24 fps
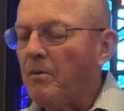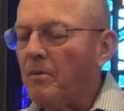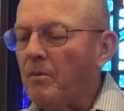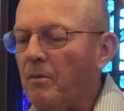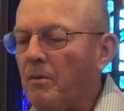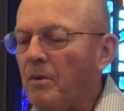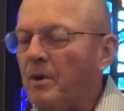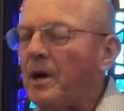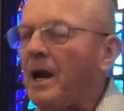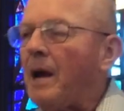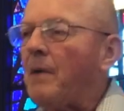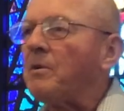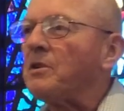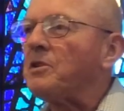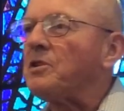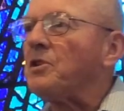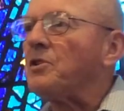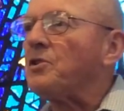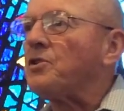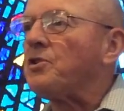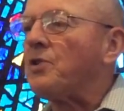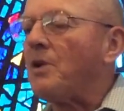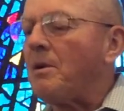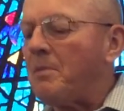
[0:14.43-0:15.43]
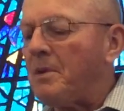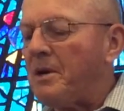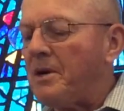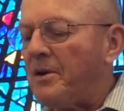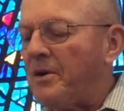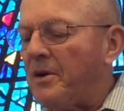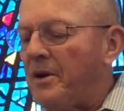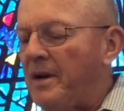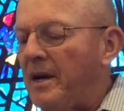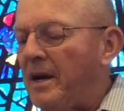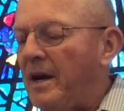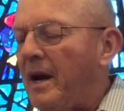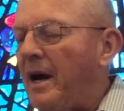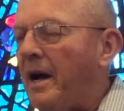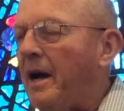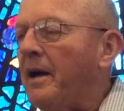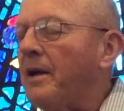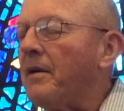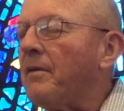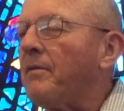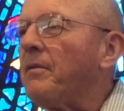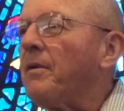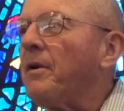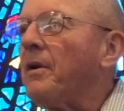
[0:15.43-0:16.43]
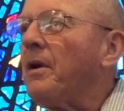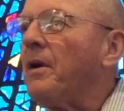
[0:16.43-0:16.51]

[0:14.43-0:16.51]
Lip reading: When I was in seminary, I